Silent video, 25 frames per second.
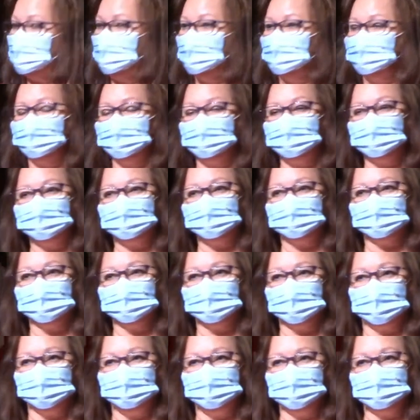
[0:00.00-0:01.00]
The
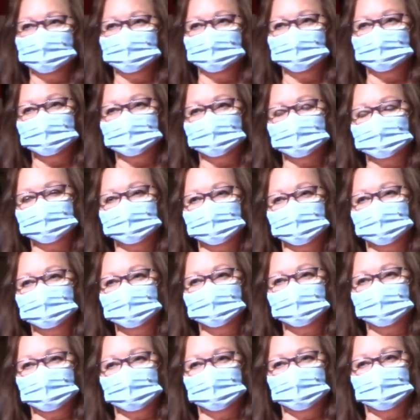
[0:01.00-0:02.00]
district office is still trying
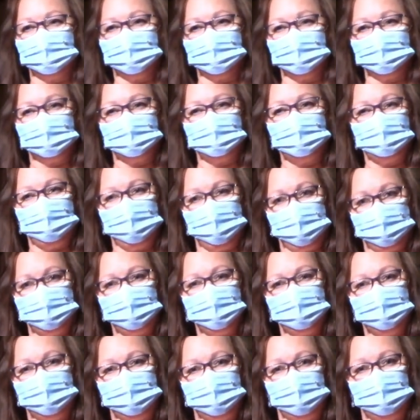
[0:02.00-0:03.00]
to figure out how to
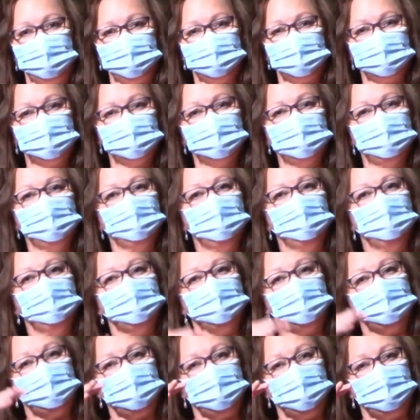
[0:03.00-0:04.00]
navigate
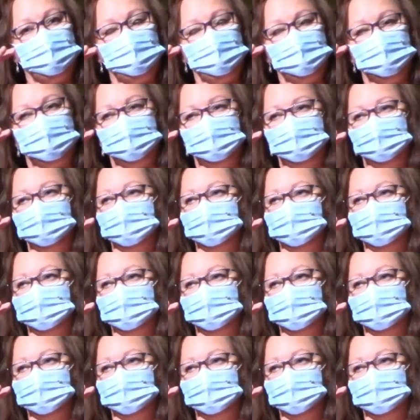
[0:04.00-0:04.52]
the uh,